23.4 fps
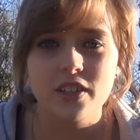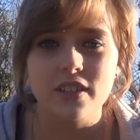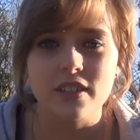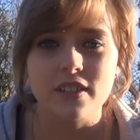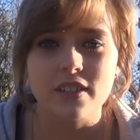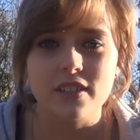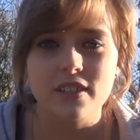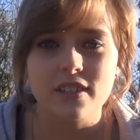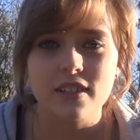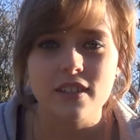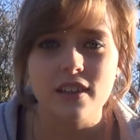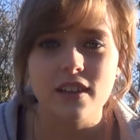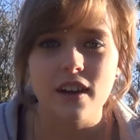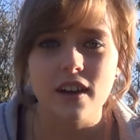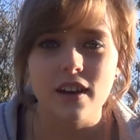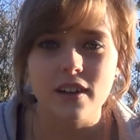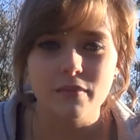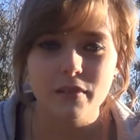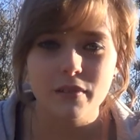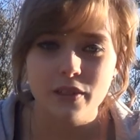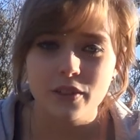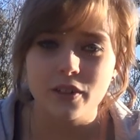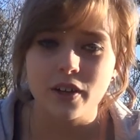is that
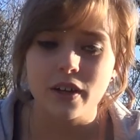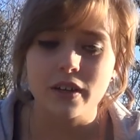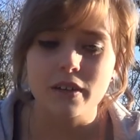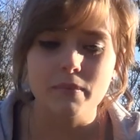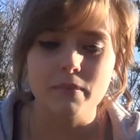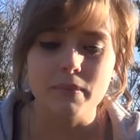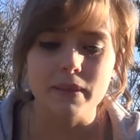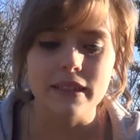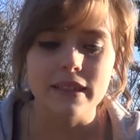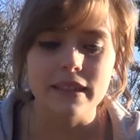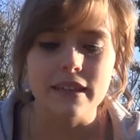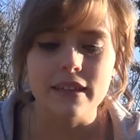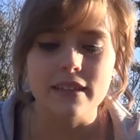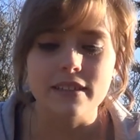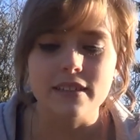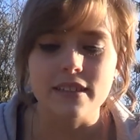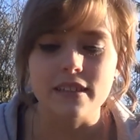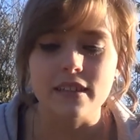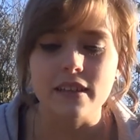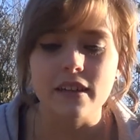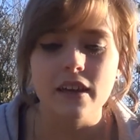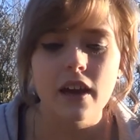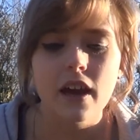I'm incredibly
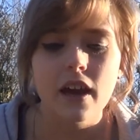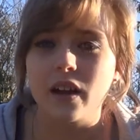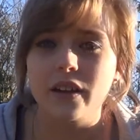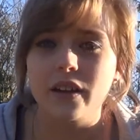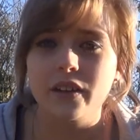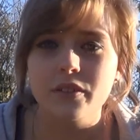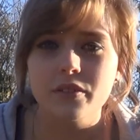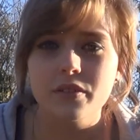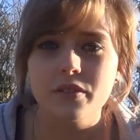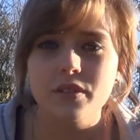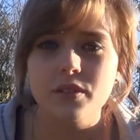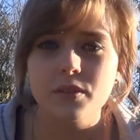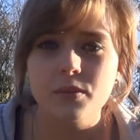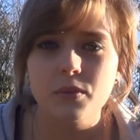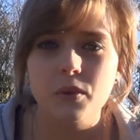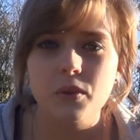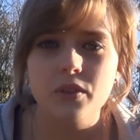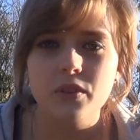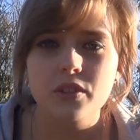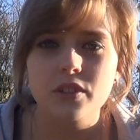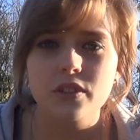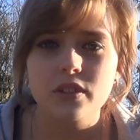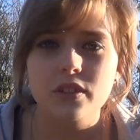lazy. I used to
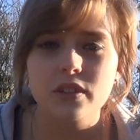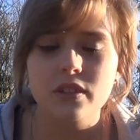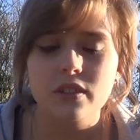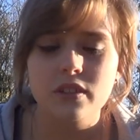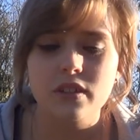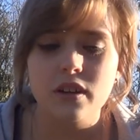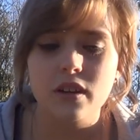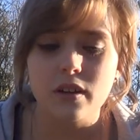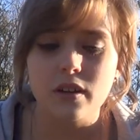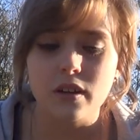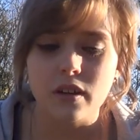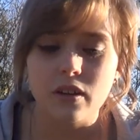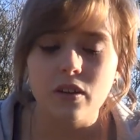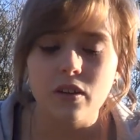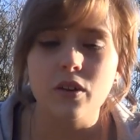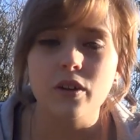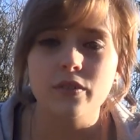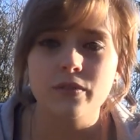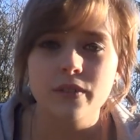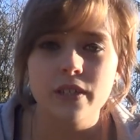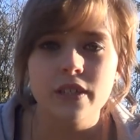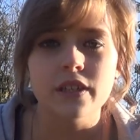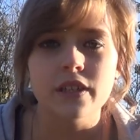watch a lot
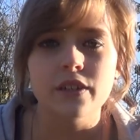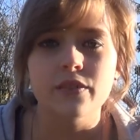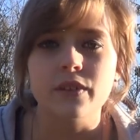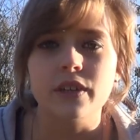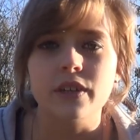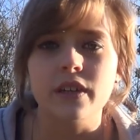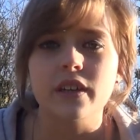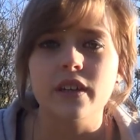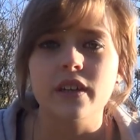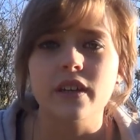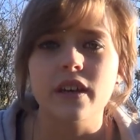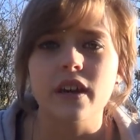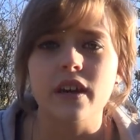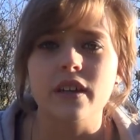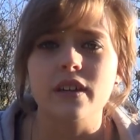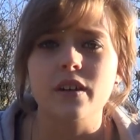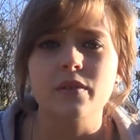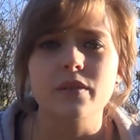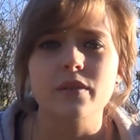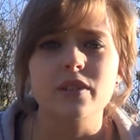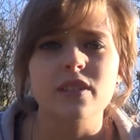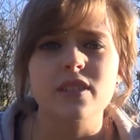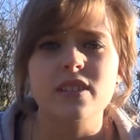of TV, and I
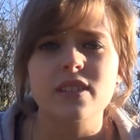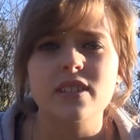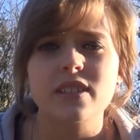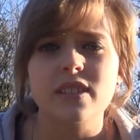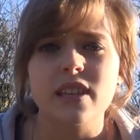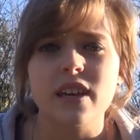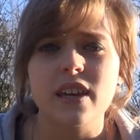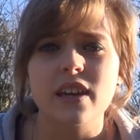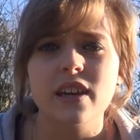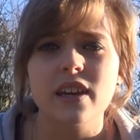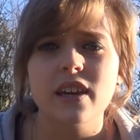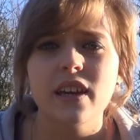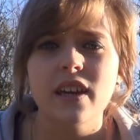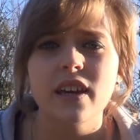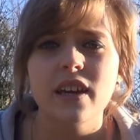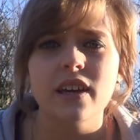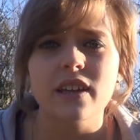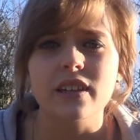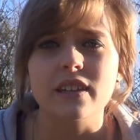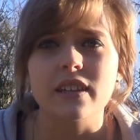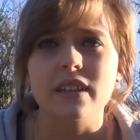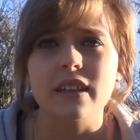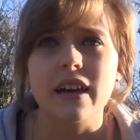would just sit
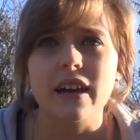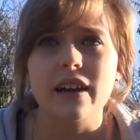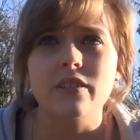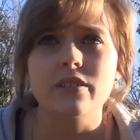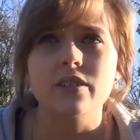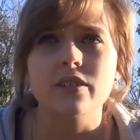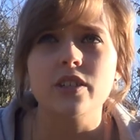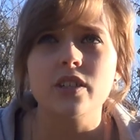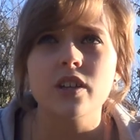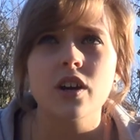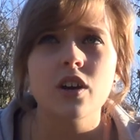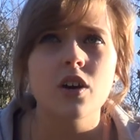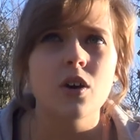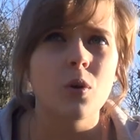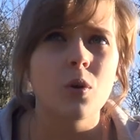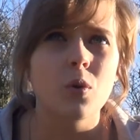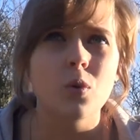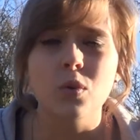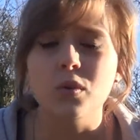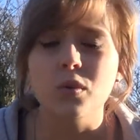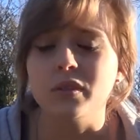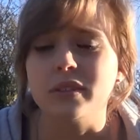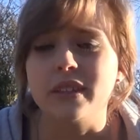in a lounge
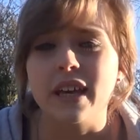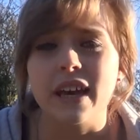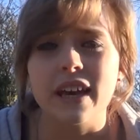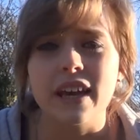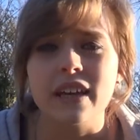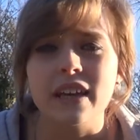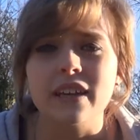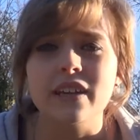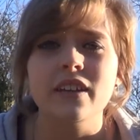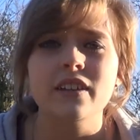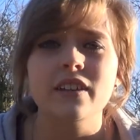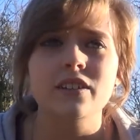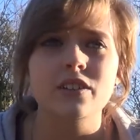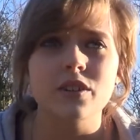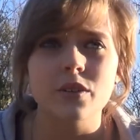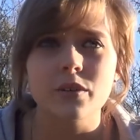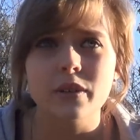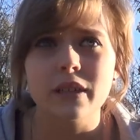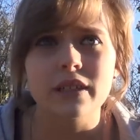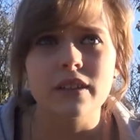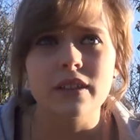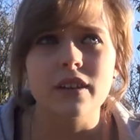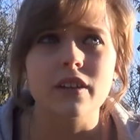all day
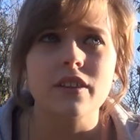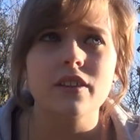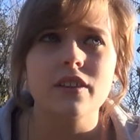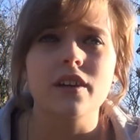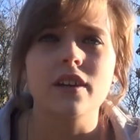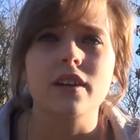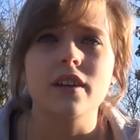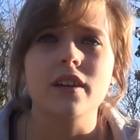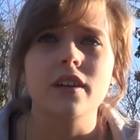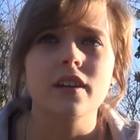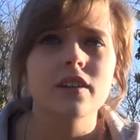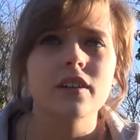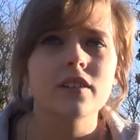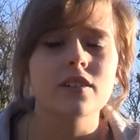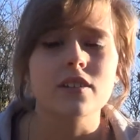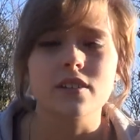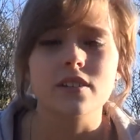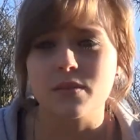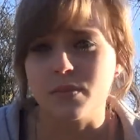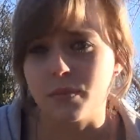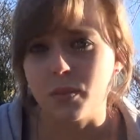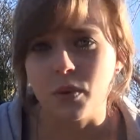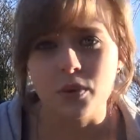doing nothing,
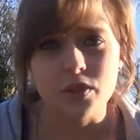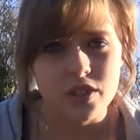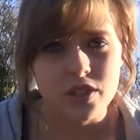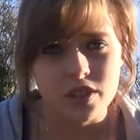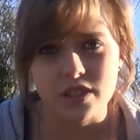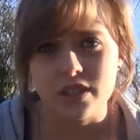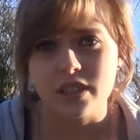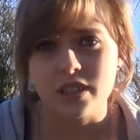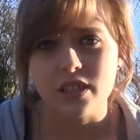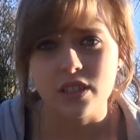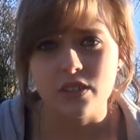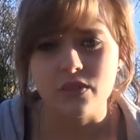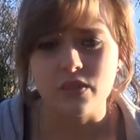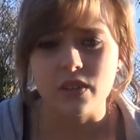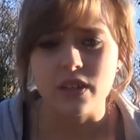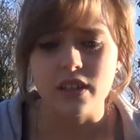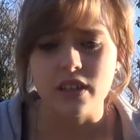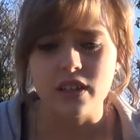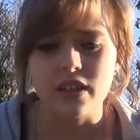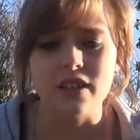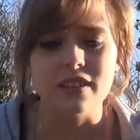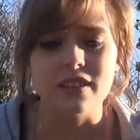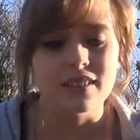just watching
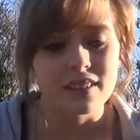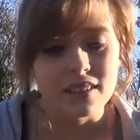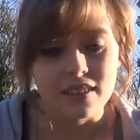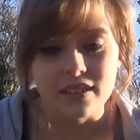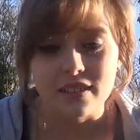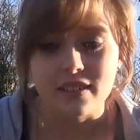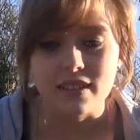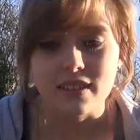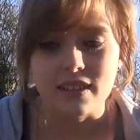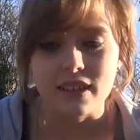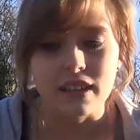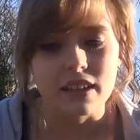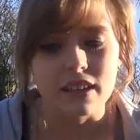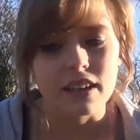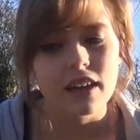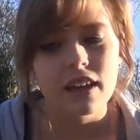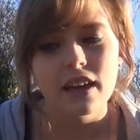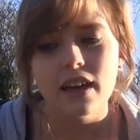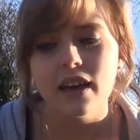TV and eating.